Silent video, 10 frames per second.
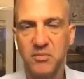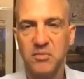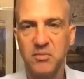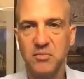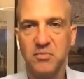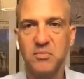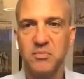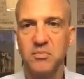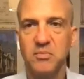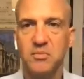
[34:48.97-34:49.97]

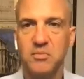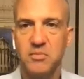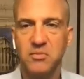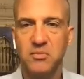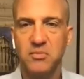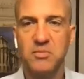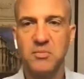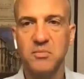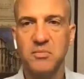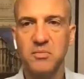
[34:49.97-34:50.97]

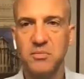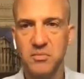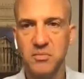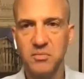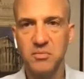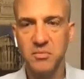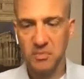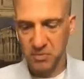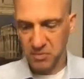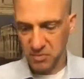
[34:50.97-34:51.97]

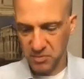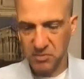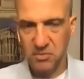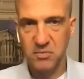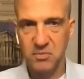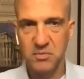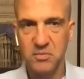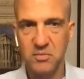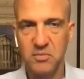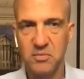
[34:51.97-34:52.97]
This person isn't speaking.